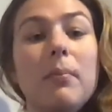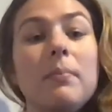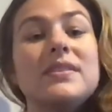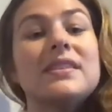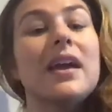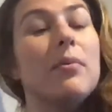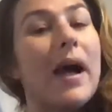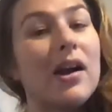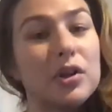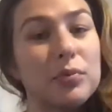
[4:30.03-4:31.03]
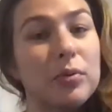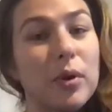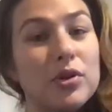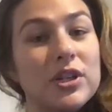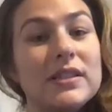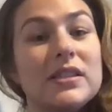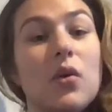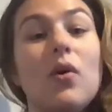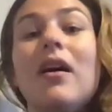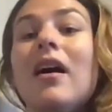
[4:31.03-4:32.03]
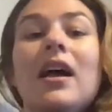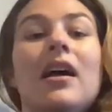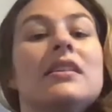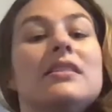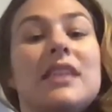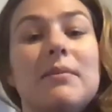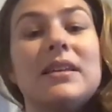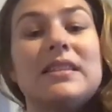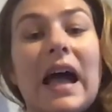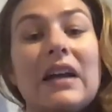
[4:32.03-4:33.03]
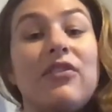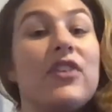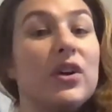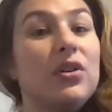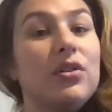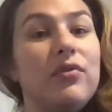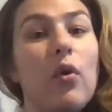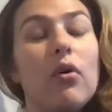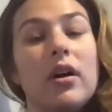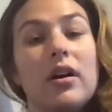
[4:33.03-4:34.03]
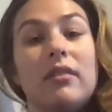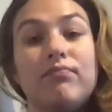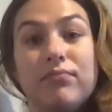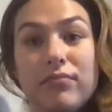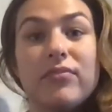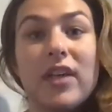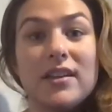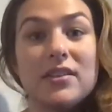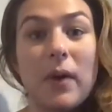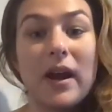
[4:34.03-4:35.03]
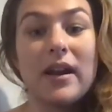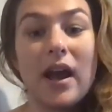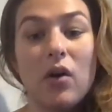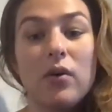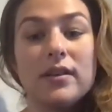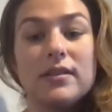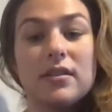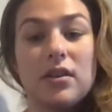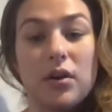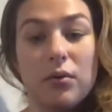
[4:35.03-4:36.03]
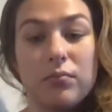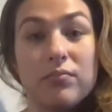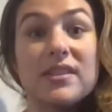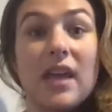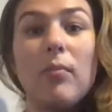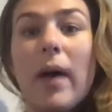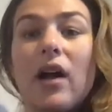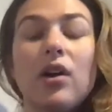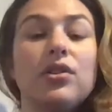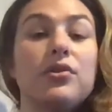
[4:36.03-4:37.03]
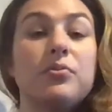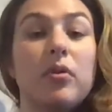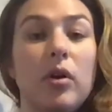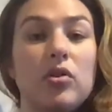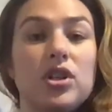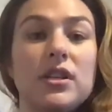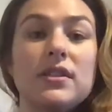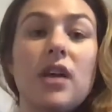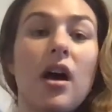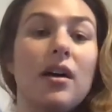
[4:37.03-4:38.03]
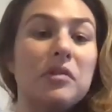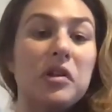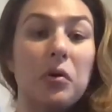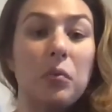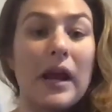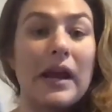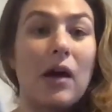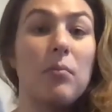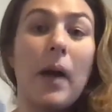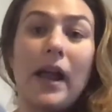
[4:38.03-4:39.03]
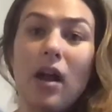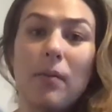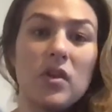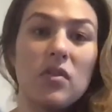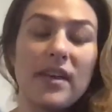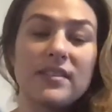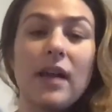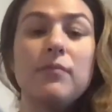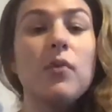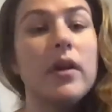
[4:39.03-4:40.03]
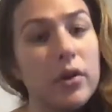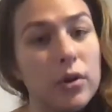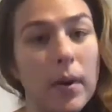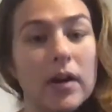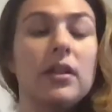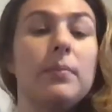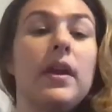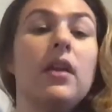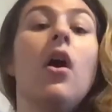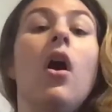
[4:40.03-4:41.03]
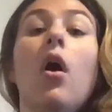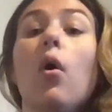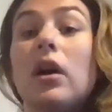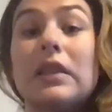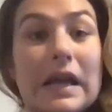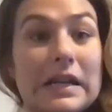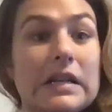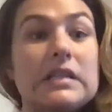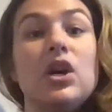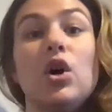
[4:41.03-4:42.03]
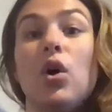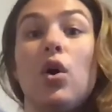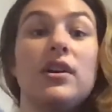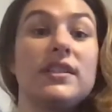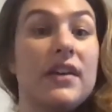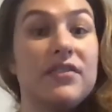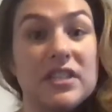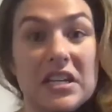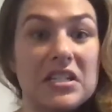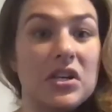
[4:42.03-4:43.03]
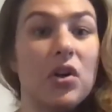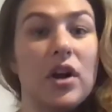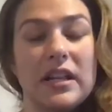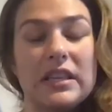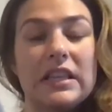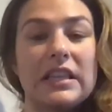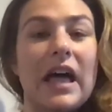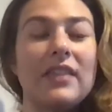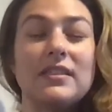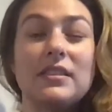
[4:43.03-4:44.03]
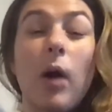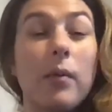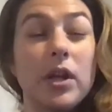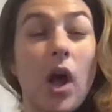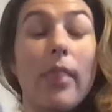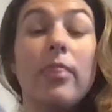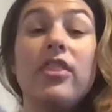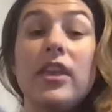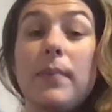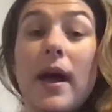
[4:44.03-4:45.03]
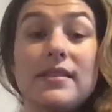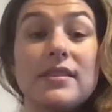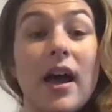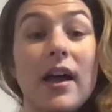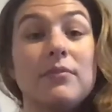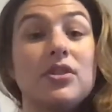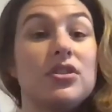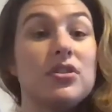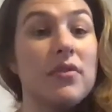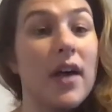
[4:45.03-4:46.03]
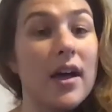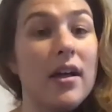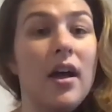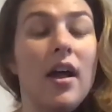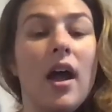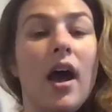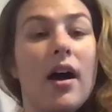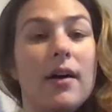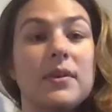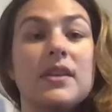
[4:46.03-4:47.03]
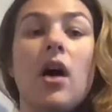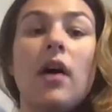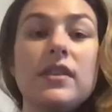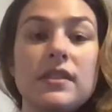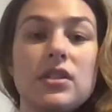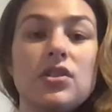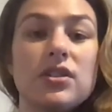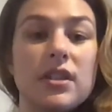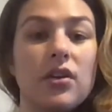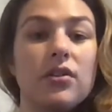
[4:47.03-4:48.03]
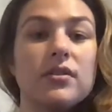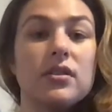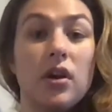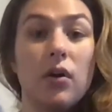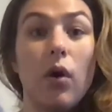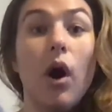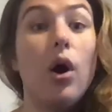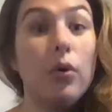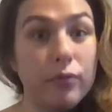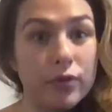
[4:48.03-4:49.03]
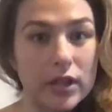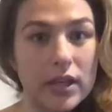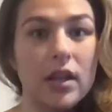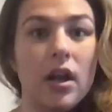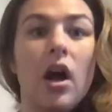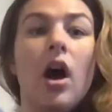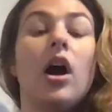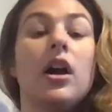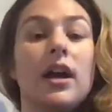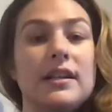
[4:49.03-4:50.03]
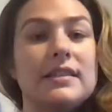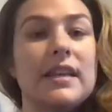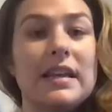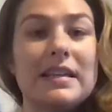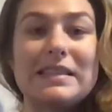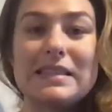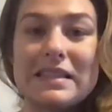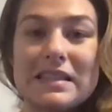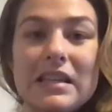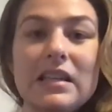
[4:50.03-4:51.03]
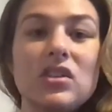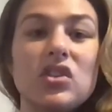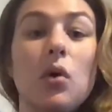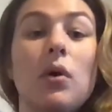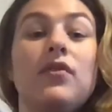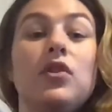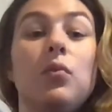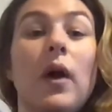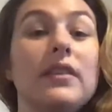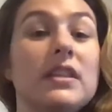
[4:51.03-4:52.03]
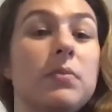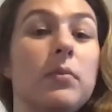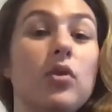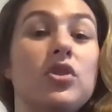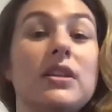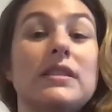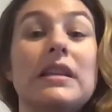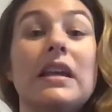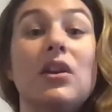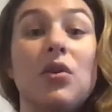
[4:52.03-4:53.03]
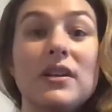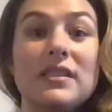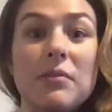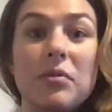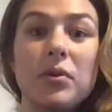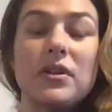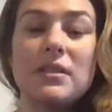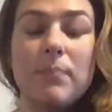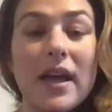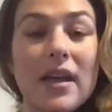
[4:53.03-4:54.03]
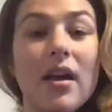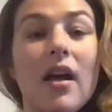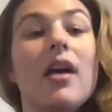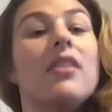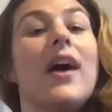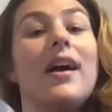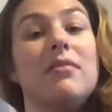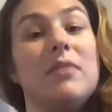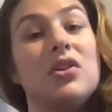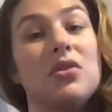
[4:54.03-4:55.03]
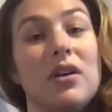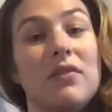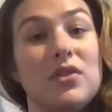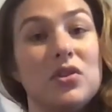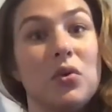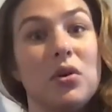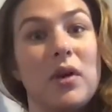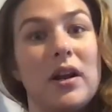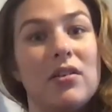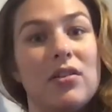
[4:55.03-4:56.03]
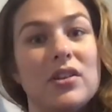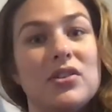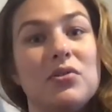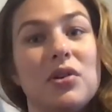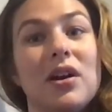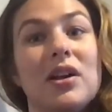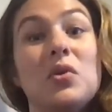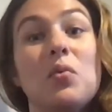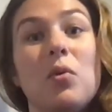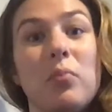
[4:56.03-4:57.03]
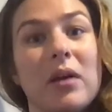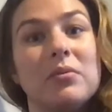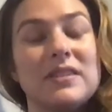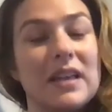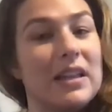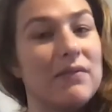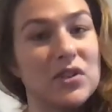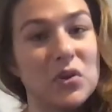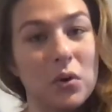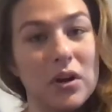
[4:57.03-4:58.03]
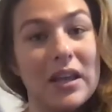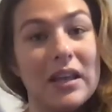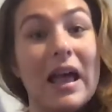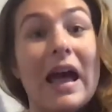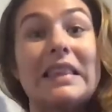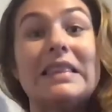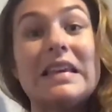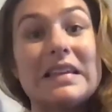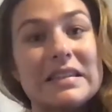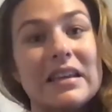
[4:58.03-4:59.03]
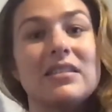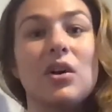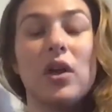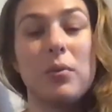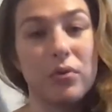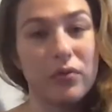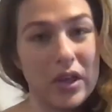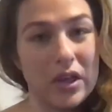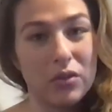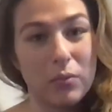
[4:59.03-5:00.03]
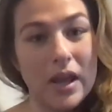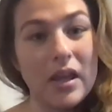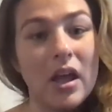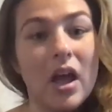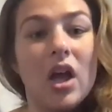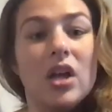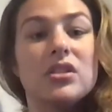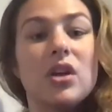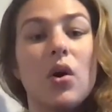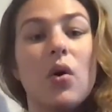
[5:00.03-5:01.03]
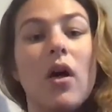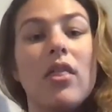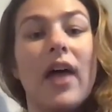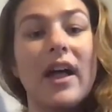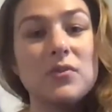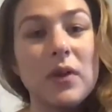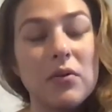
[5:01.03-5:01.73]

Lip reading: Scale back on the promotion. So same exact feel for this right now is, scale back on those promotions. Right now might not be the best time to run a coupon clipping or a lightning deal or a 7-day deal or anything like that. This is probably not the best time to do that. Because obviously your sales, hopefully are going to stay consistent. So if you run these promotions and increase them and put a spike, that can make your inventory run out a lot sooner and you won't be able to send inventory in at least until April 5th, right? So that's what I would